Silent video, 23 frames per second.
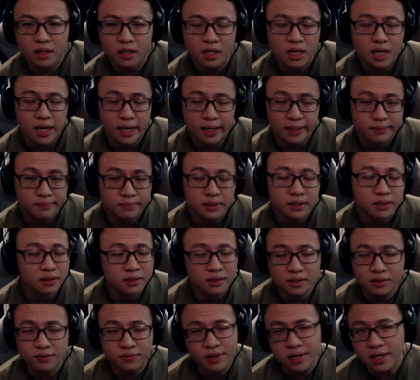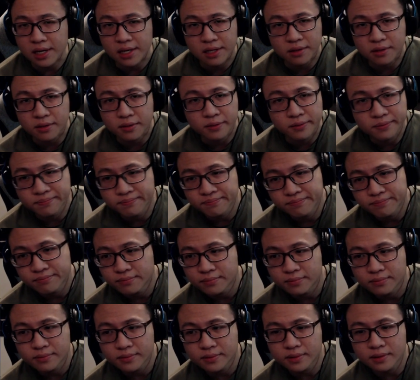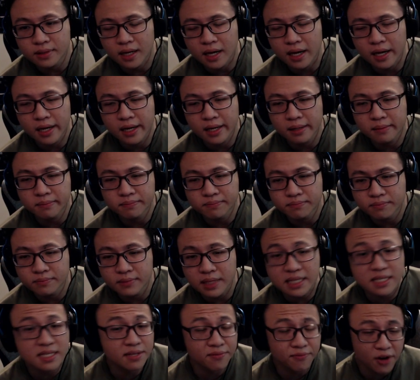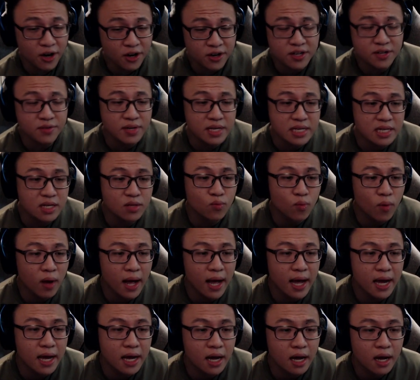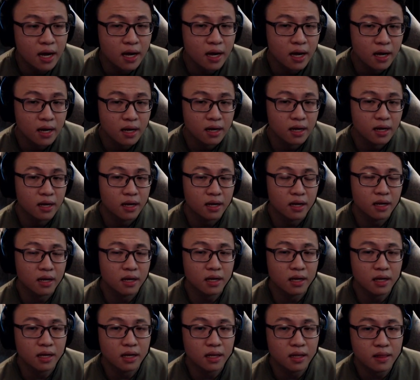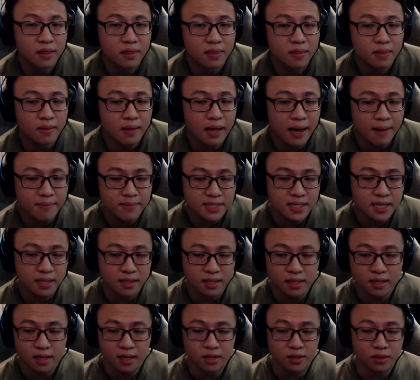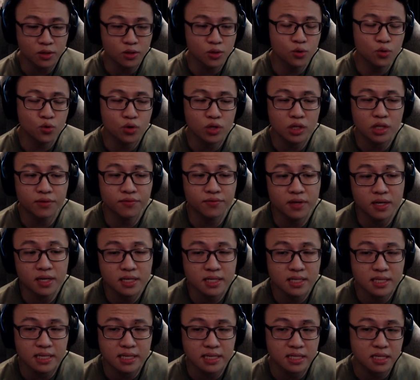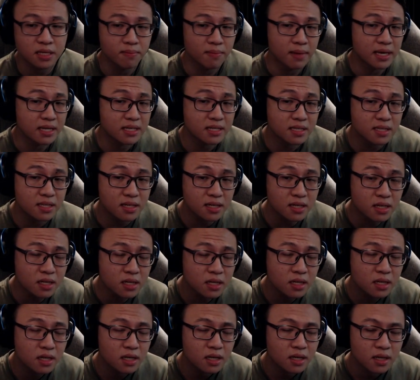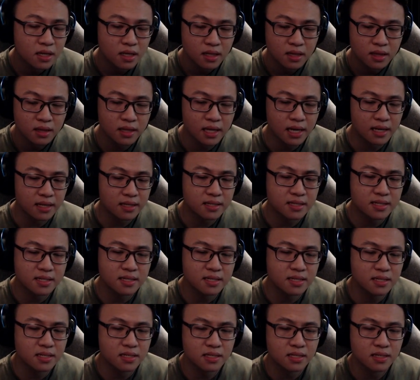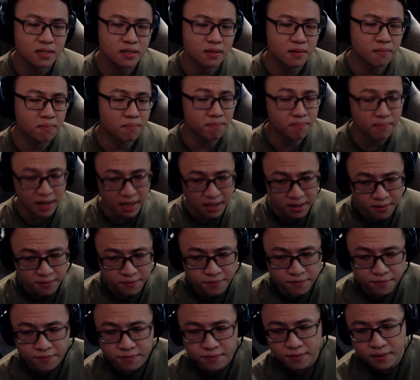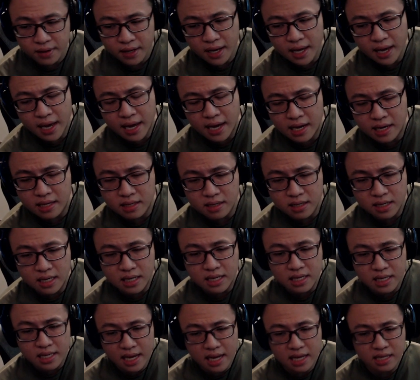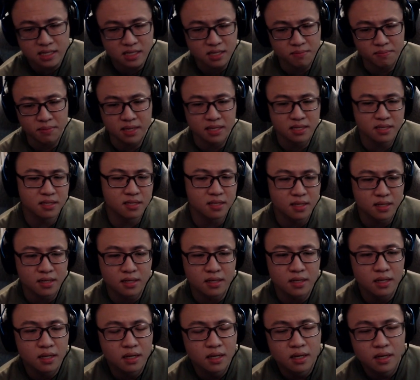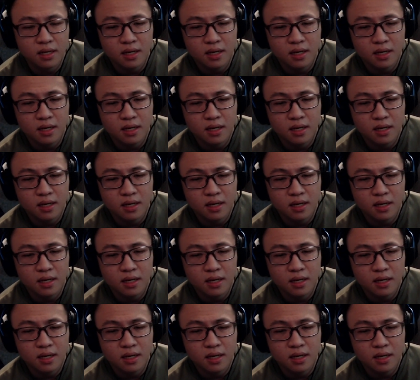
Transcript: Yeah, it's very little. That's the very reason why I'm starting a new university semester next month. And in that semester,